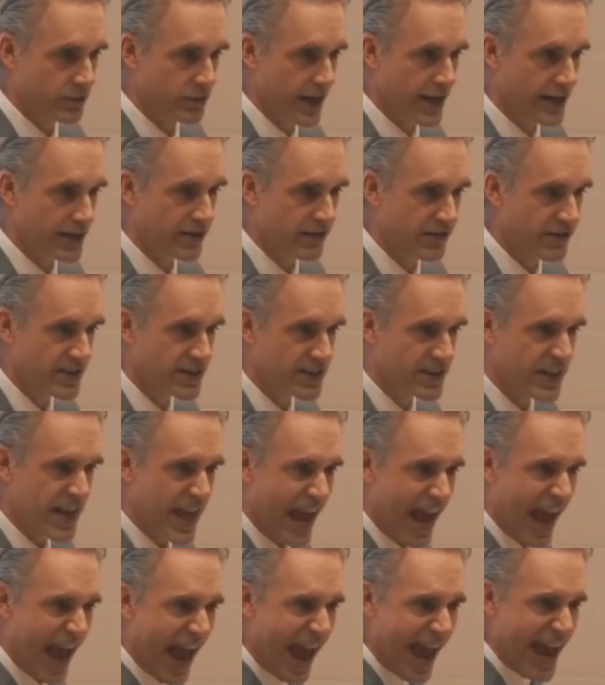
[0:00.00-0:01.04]
you'd like to visit
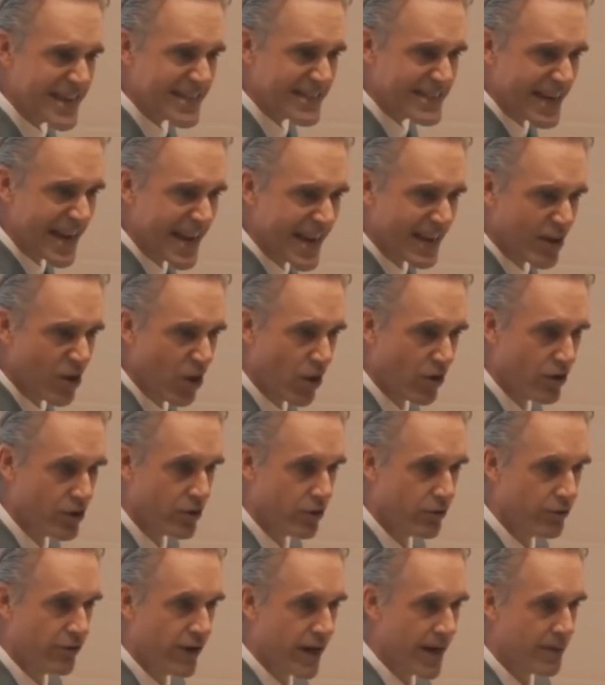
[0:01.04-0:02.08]
and take all
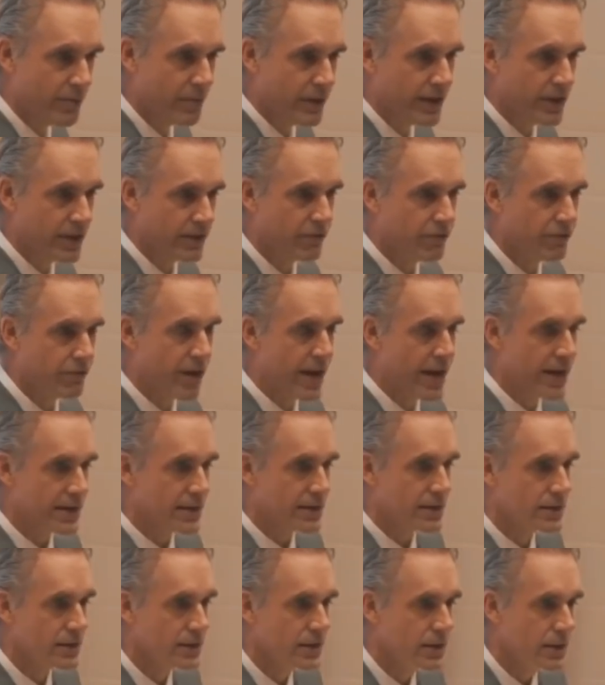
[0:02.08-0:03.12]
your family and
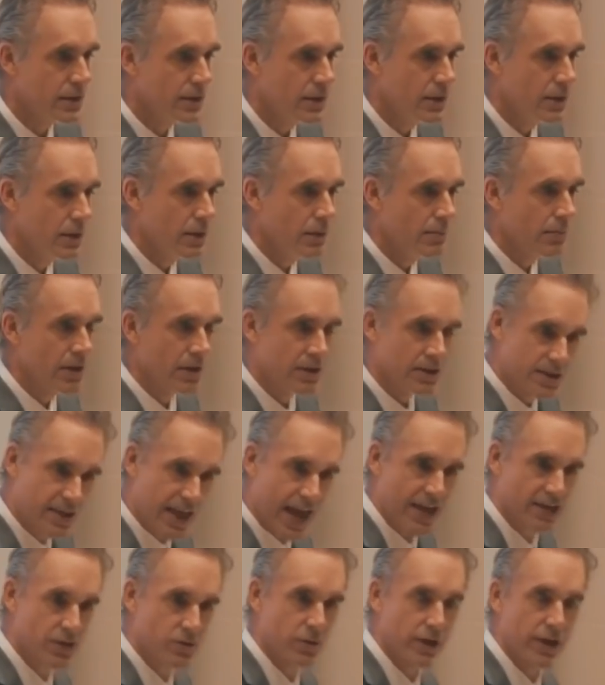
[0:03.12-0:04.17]
friends. Because
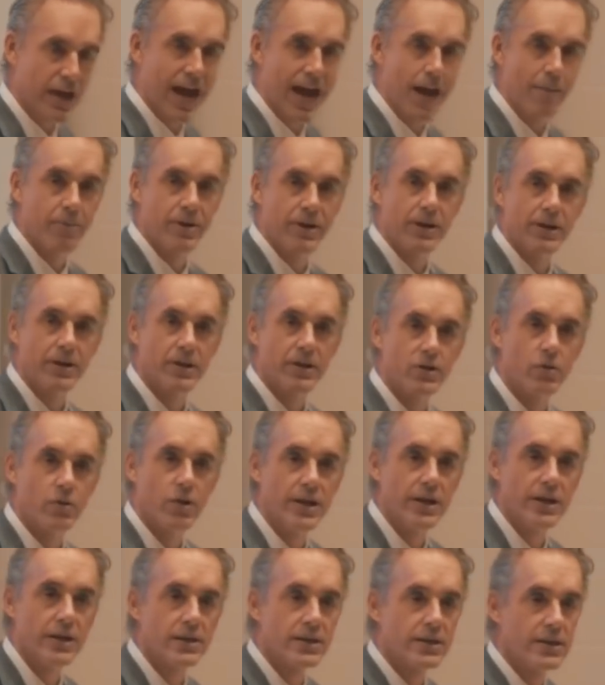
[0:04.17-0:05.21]
that's what happened in the
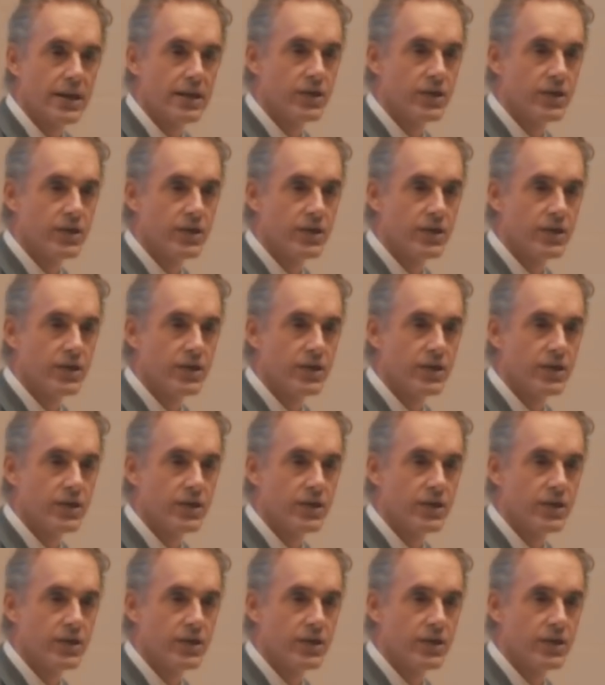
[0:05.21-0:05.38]
20th, 20th